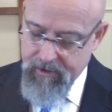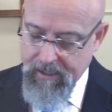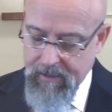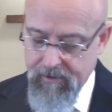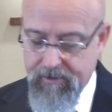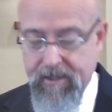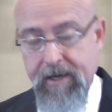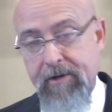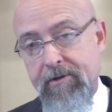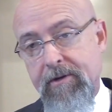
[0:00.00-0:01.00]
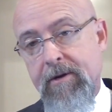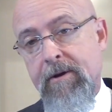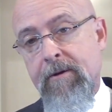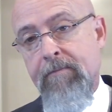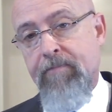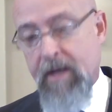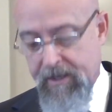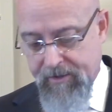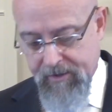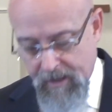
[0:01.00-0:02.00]
child stage
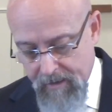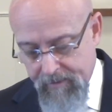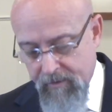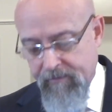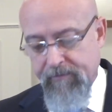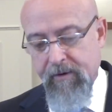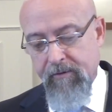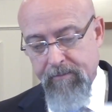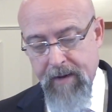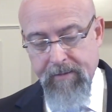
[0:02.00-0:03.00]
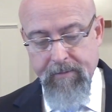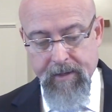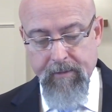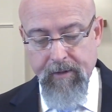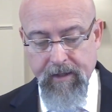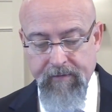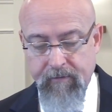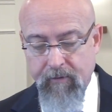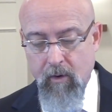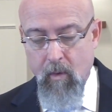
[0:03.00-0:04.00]
is some who've, who've maybe been a believer
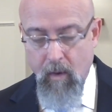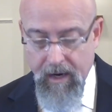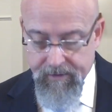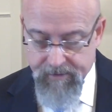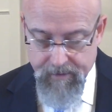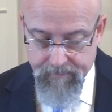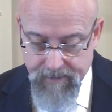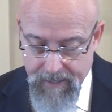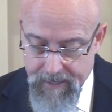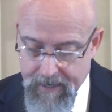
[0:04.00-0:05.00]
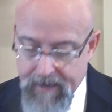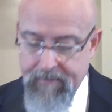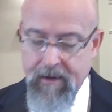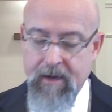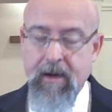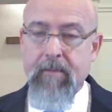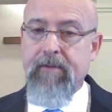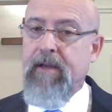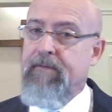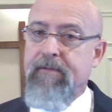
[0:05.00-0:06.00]
for quite some time,
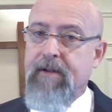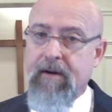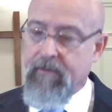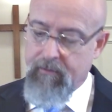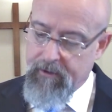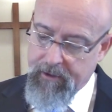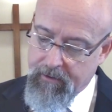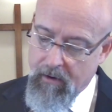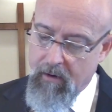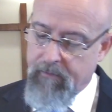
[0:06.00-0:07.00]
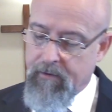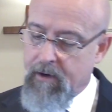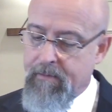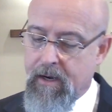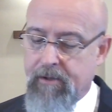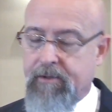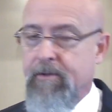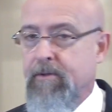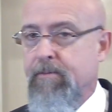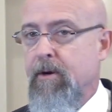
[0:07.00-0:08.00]
but they've never really grown very much
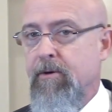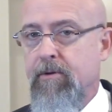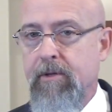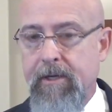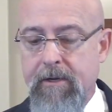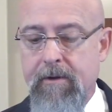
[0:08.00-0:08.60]
spiritually.